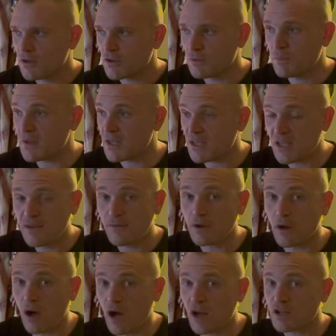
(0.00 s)
To be
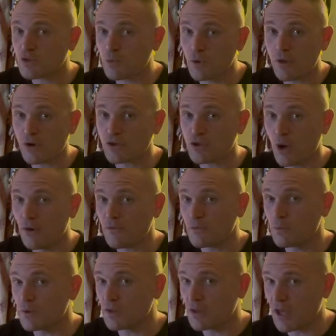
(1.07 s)
even honest with ourselves
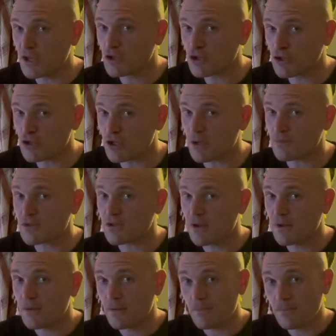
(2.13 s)
in relationships,
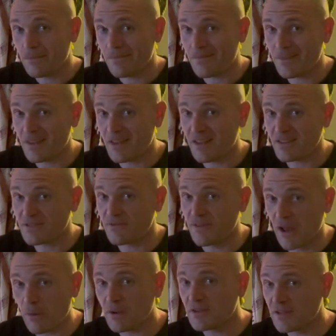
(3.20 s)
it's
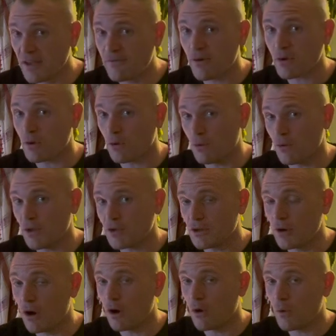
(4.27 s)
very difficult, you
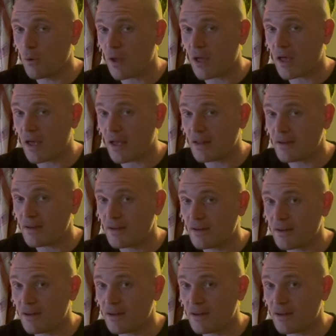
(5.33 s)
know, and